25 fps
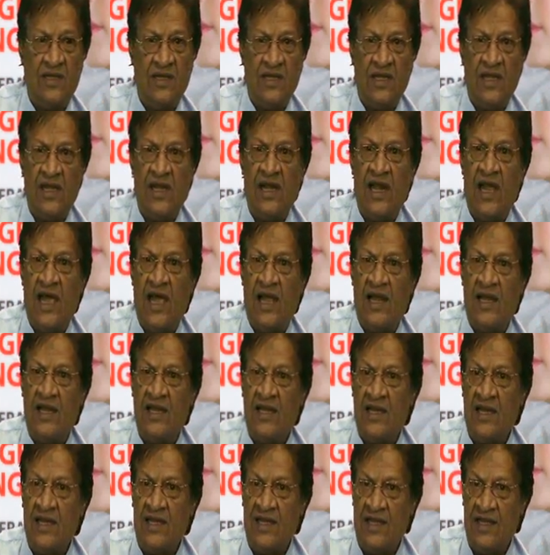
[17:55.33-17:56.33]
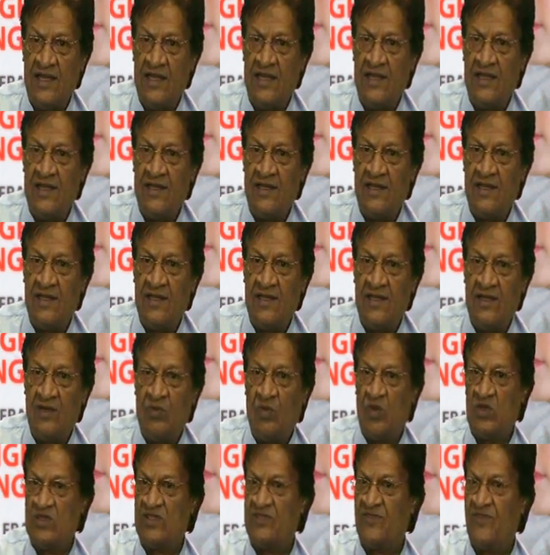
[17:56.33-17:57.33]
Eli Lilly
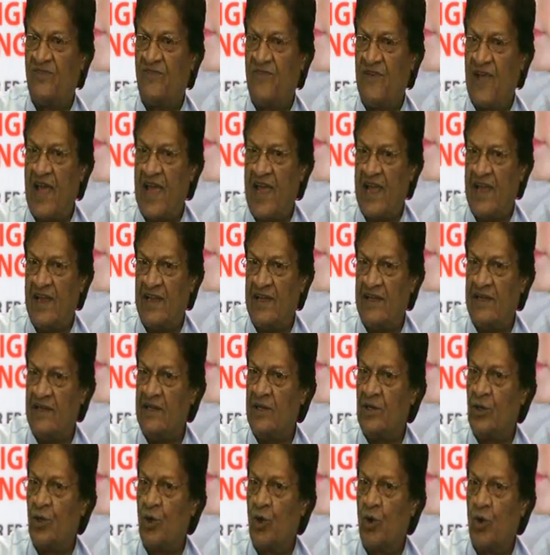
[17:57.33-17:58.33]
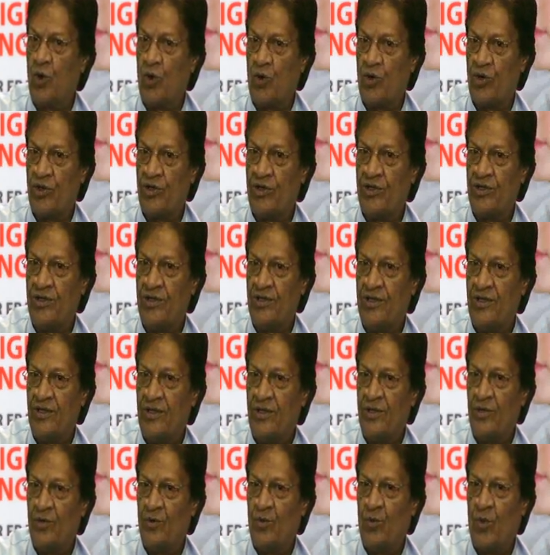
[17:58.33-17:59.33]
was fined in court
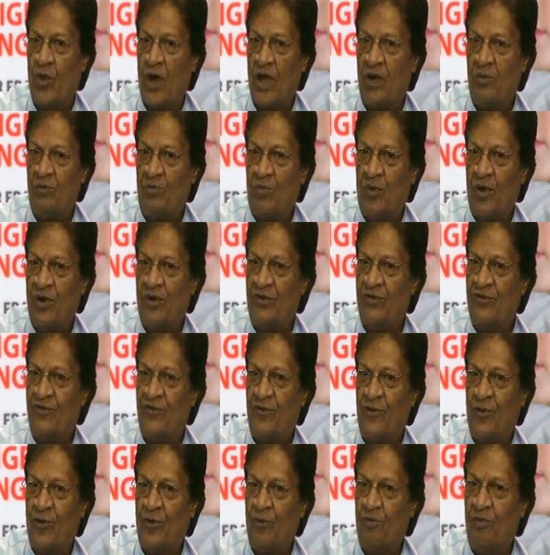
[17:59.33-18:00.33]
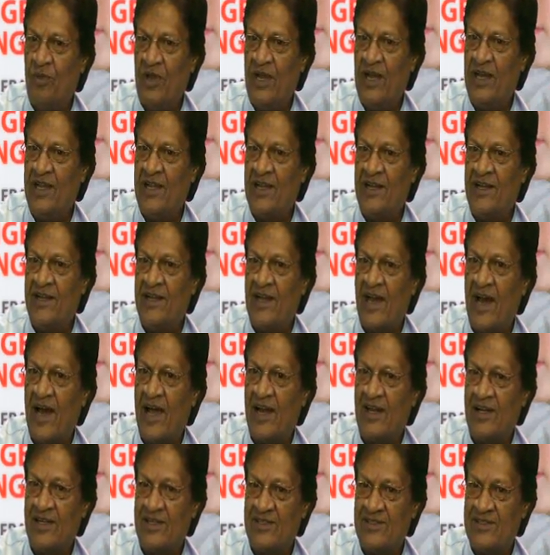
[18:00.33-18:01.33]
$1.4
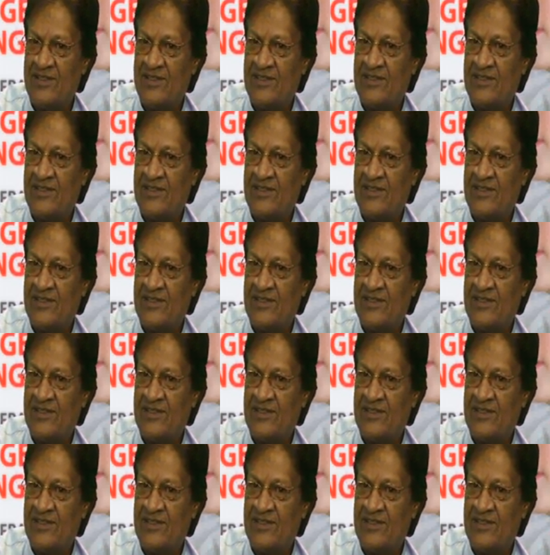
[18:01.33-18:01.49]
billion